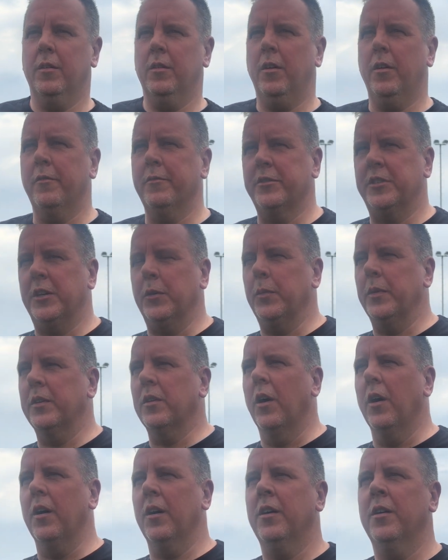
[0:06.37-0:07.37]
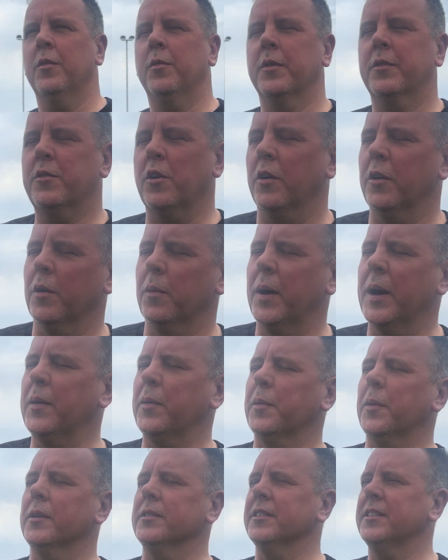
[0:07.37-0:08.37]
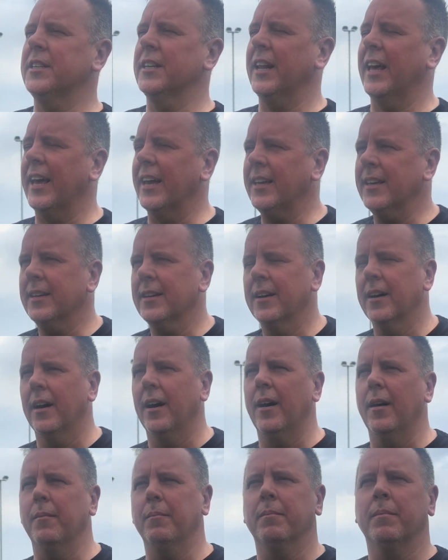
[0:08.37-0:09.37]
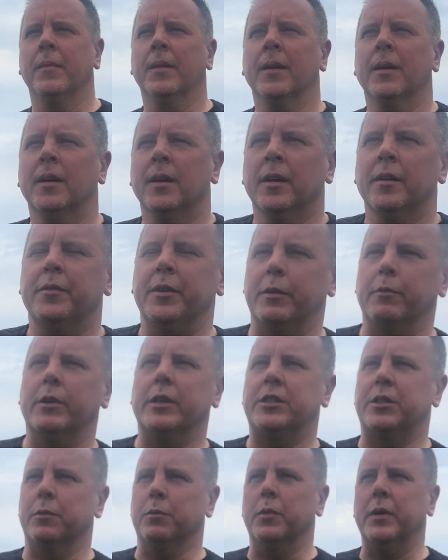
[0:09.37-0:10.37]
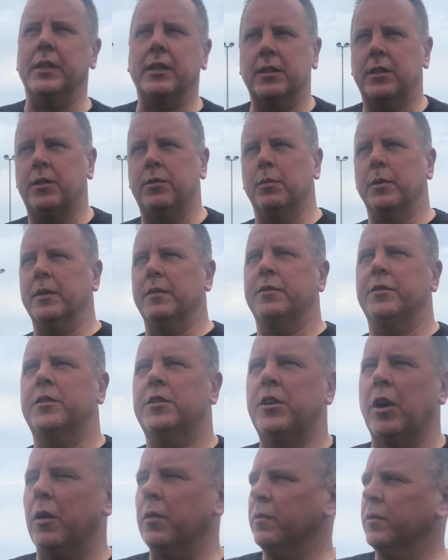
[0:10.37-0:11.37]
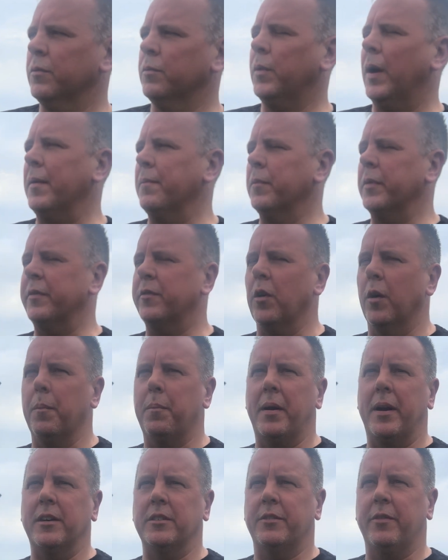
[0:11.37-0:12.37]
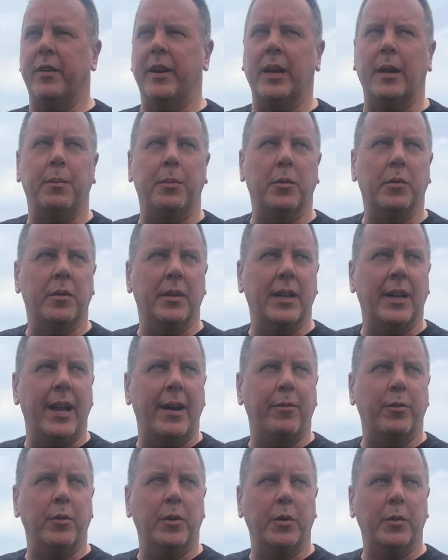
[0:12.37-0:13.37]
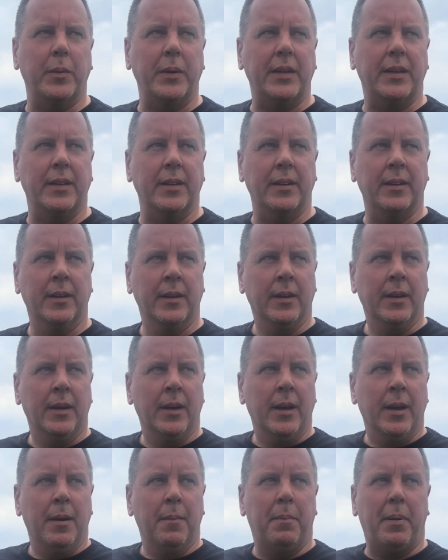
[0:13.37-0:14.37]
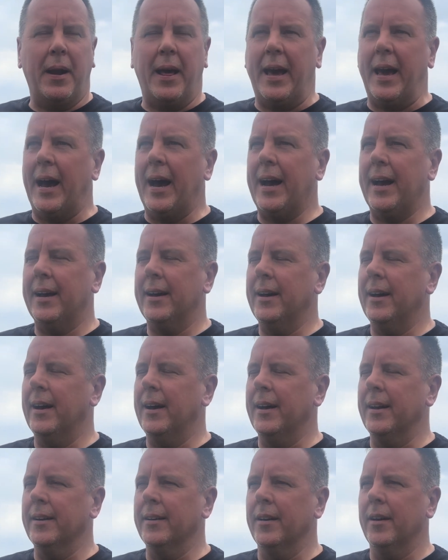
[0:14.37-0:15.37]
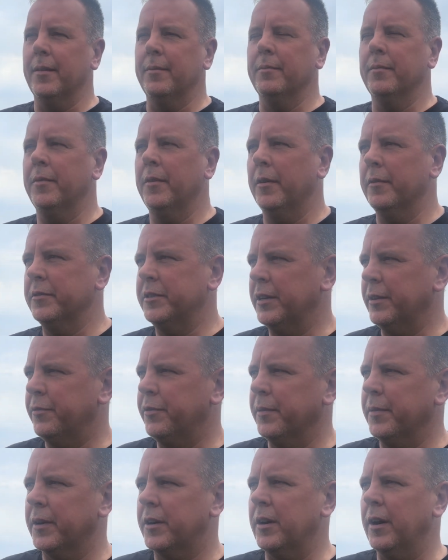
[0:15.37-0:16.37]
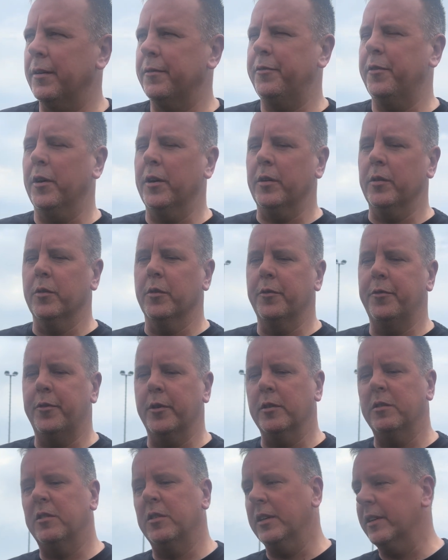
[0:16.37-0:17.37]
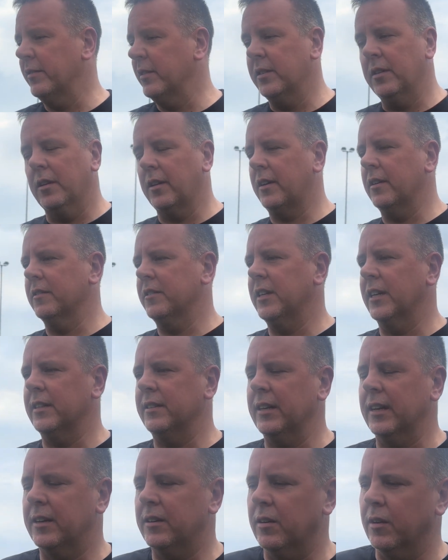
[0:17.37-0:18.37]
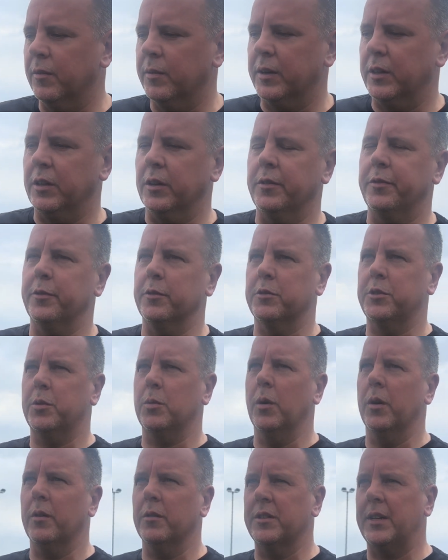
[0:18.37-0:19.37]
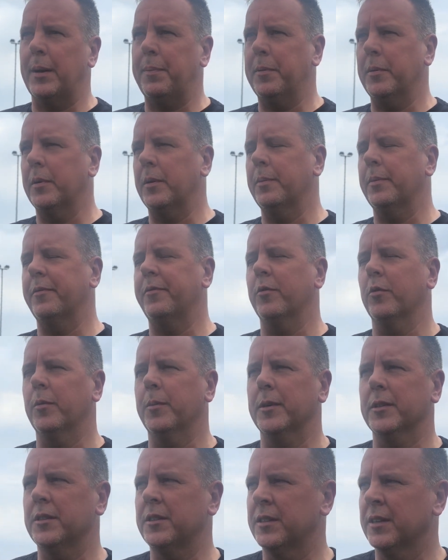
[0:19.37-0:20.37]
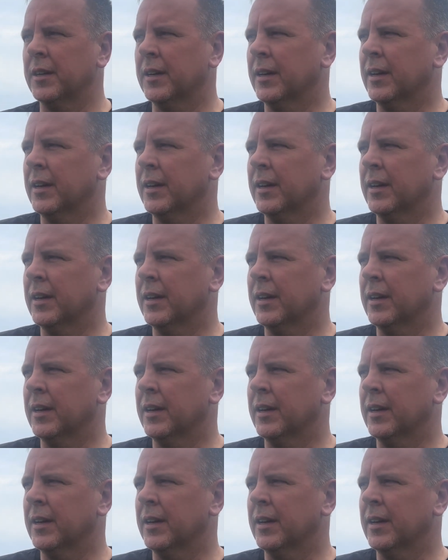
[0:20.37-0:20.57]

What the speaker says: Obviously, we got on away with one today. I think recent weeks we've shown when we've got players available, the level that we can play at. And obviously from the cup final through to even, like I said, Dick Cott with the youthful squad, I was happy with the performance.